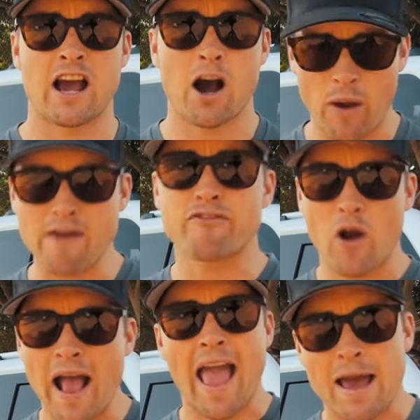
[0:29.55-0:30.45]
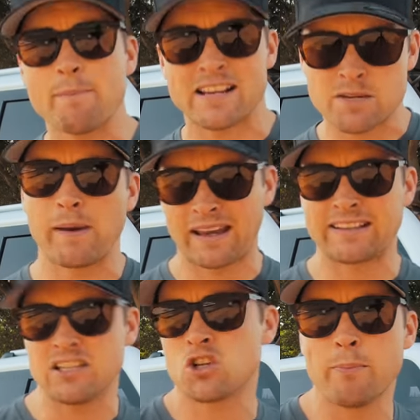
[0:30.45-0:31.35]
However, I am
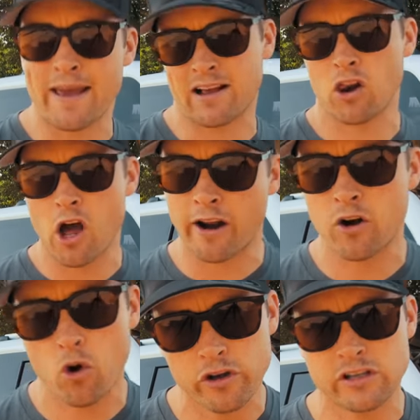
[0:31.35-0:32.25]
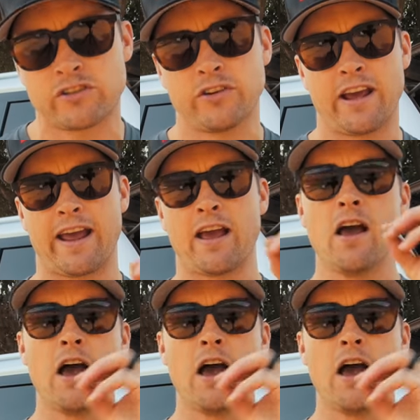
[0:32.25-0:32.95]
expecting to make a lot of noise today.